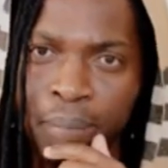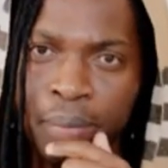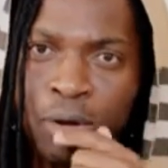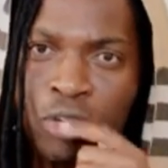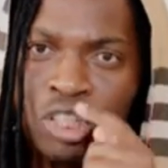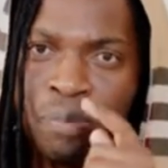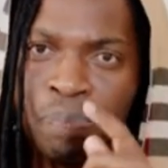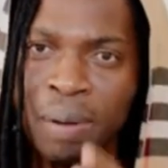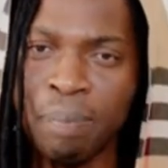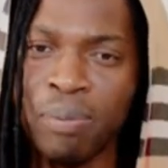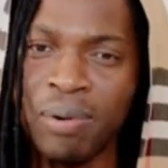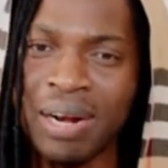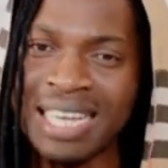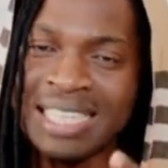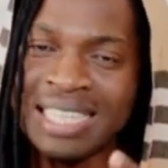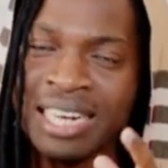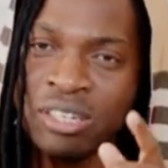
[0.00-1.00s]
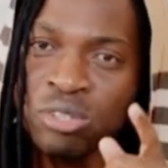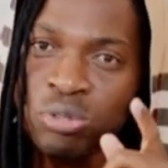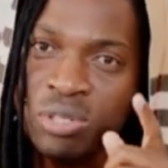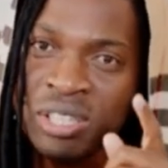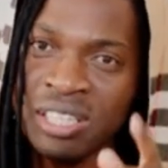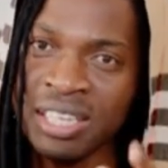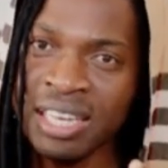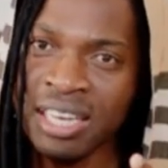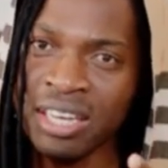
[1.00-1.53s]
Because people are starting to
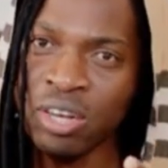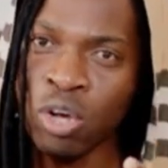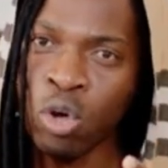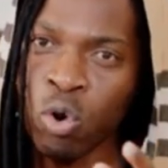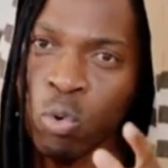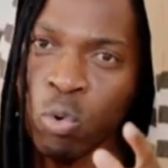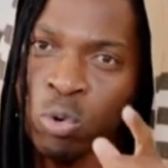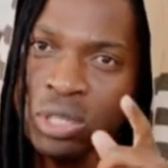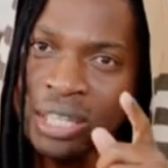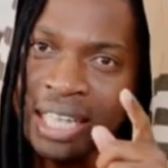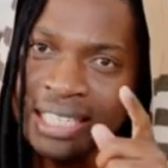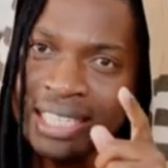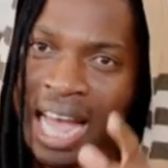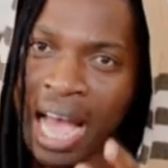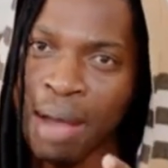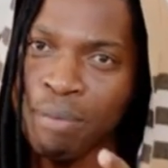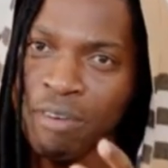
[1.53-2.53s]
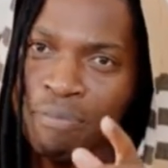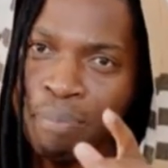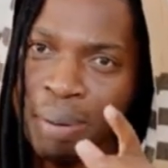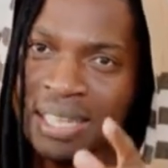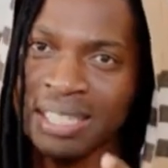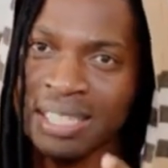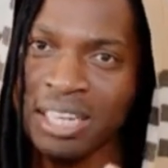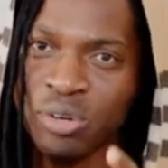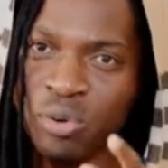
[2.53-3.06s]
see what the type of
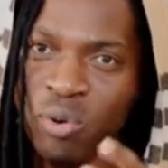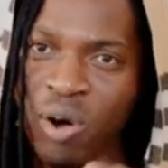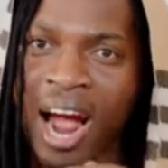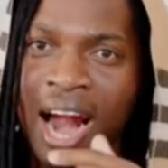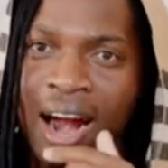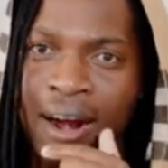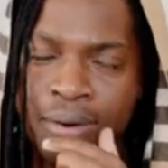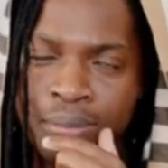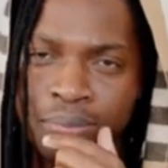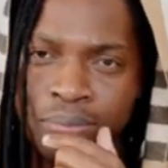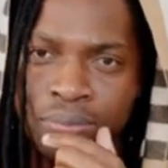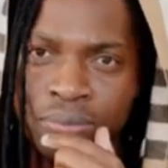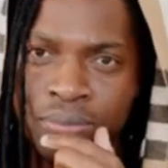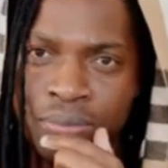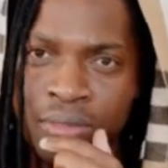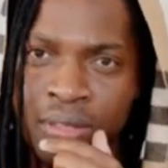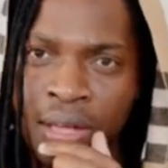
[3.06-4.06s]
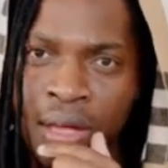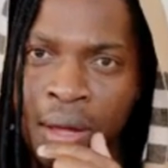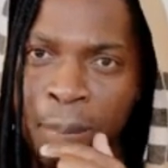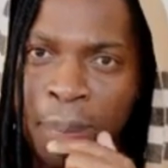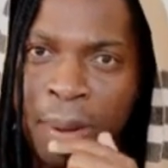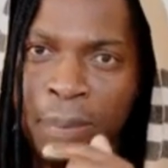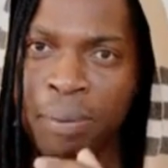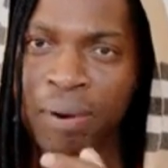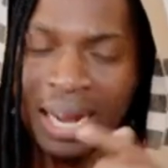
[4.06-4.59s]
person you are.
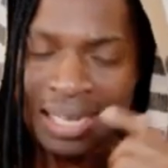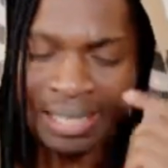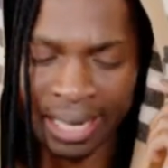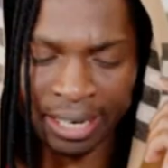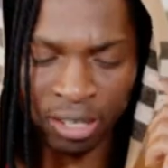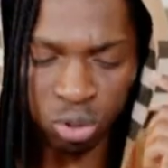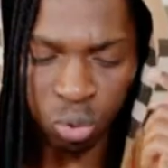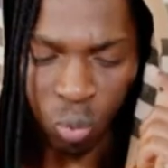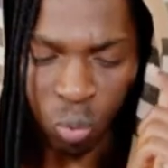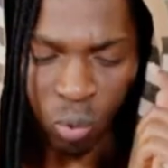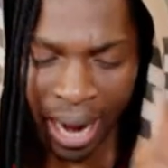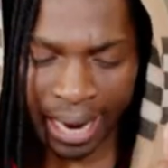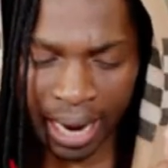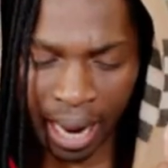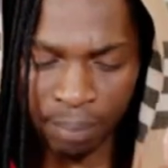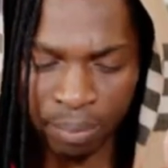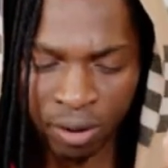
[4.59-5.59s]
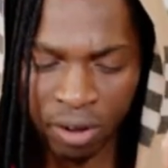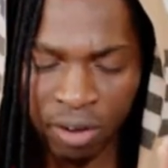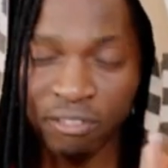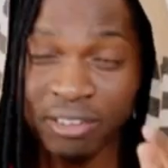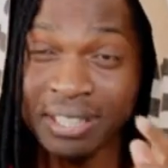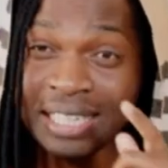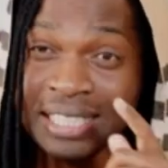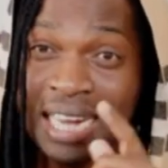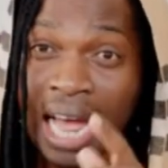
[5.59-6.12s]
People are starting to wake up
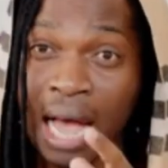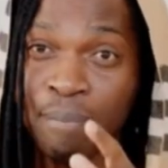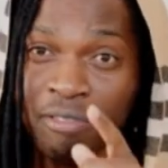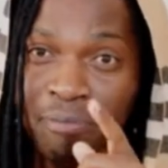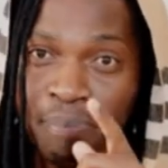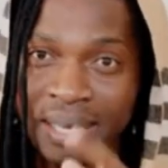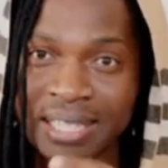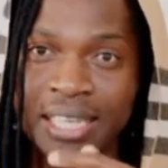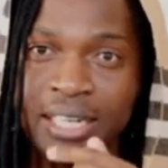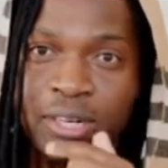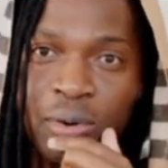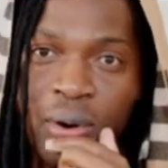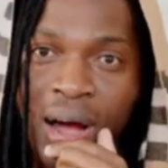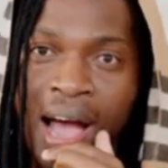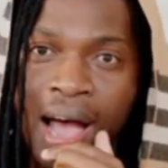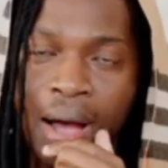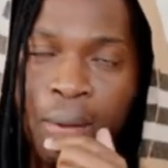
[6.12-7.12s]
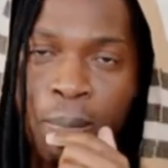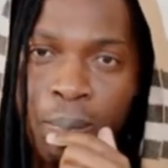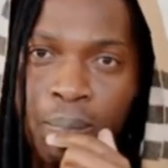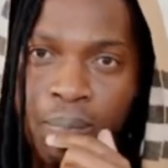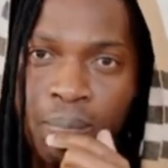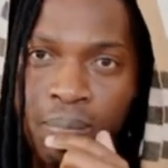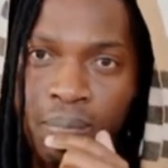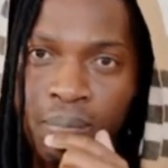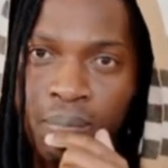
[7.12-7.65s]
for the type of person you are.
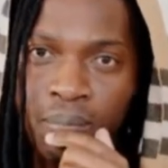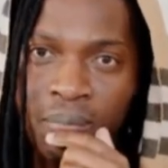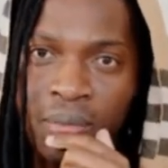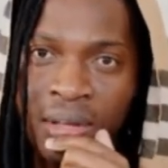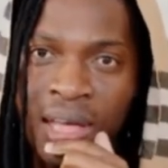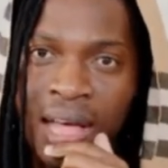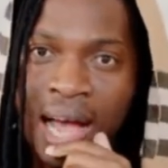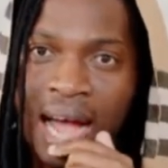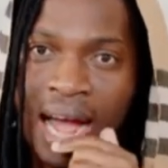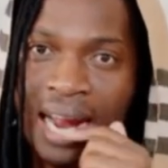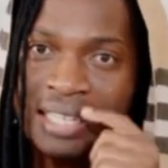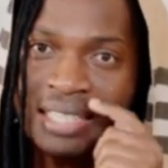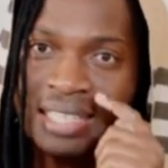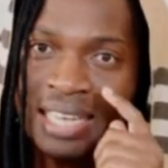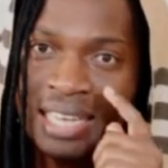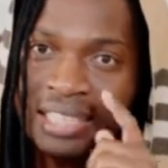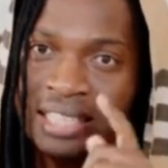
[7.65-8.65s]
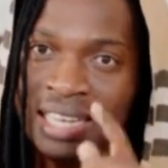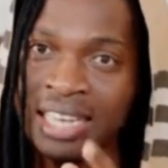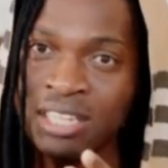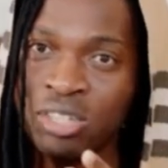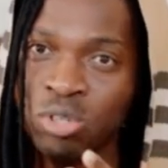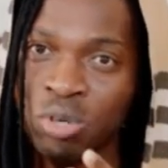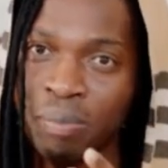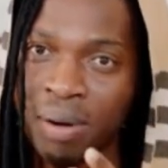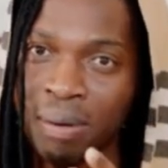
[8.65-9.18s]
I
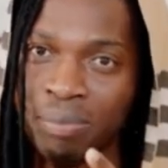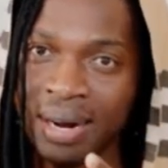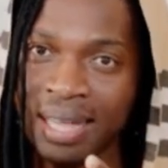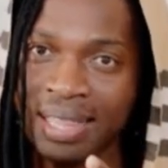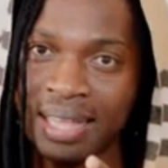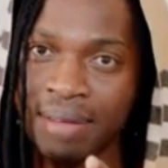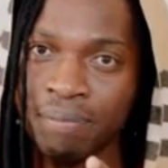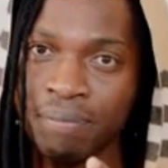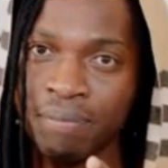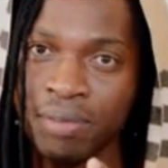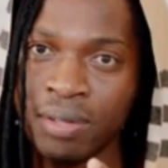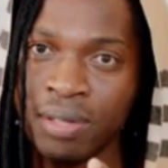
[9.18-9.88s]
suggest you, my brother,